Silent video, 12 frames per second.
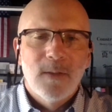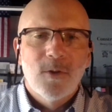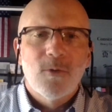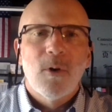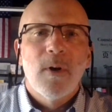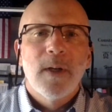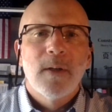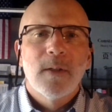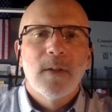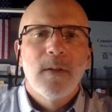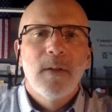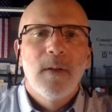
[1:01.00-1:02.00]
Ben
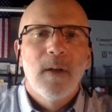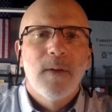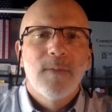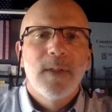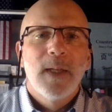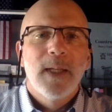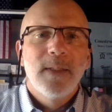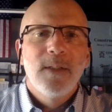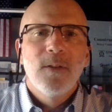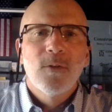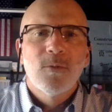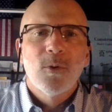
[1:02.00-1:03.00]
Stroyer of the
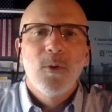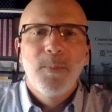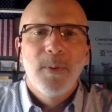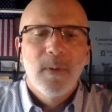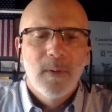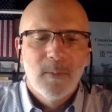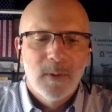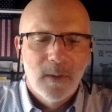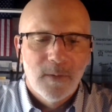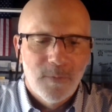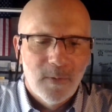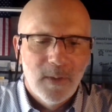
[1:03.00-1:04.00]
Ideal Group. We're
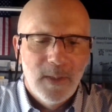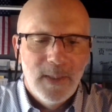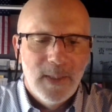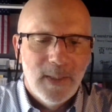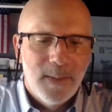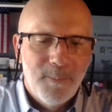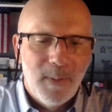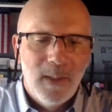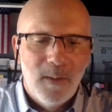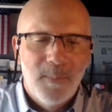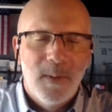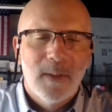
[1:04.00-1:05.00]
here for the
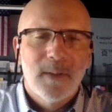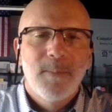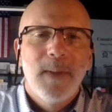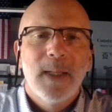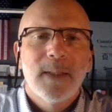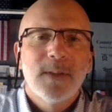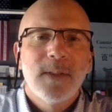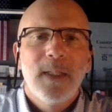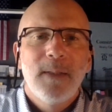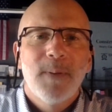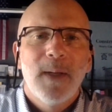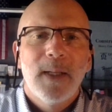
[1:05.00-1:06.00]
Pile Buck
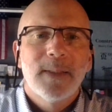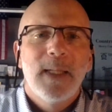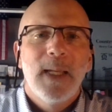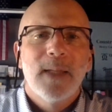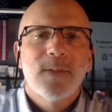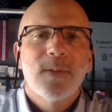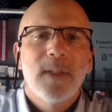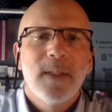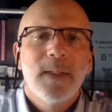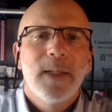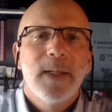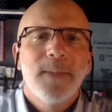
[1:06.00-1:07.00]
Magazine podcast.
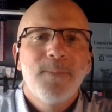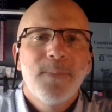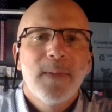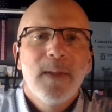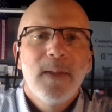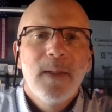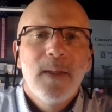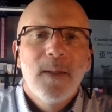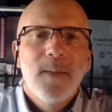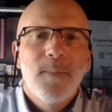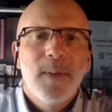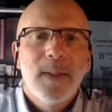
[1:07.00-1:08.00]
And
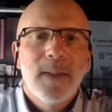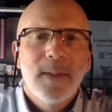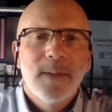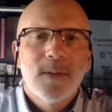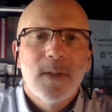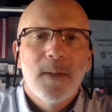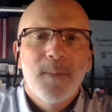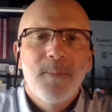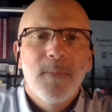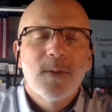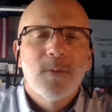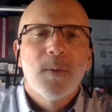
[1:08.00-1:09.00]
Ben, it's a
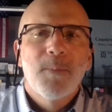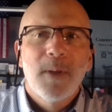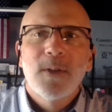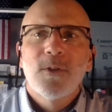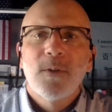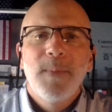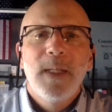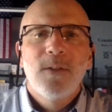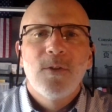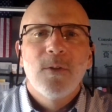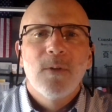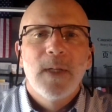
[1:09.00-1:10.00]
real pleasure to
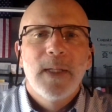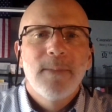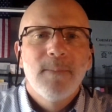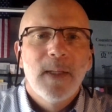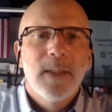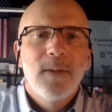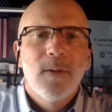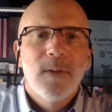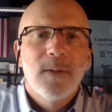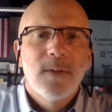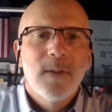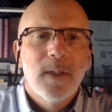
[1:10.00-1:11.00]
meet you. I know
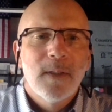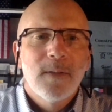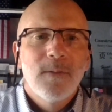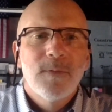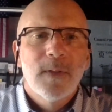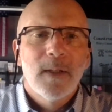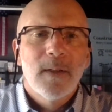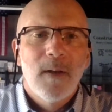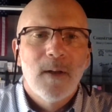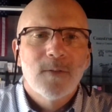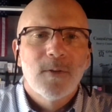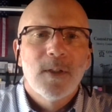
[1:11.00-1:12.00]
that you've got a
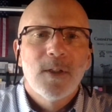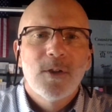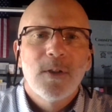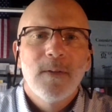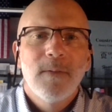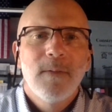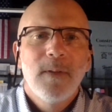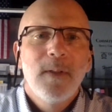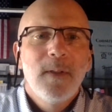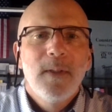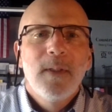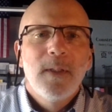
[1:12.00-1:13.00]
long tradition
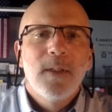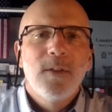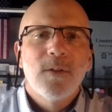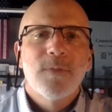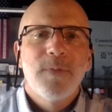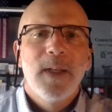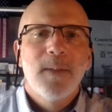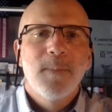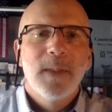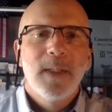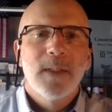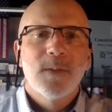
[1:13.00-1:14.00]
in your
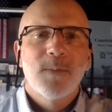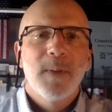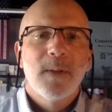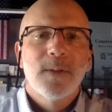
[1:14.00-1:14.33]
family as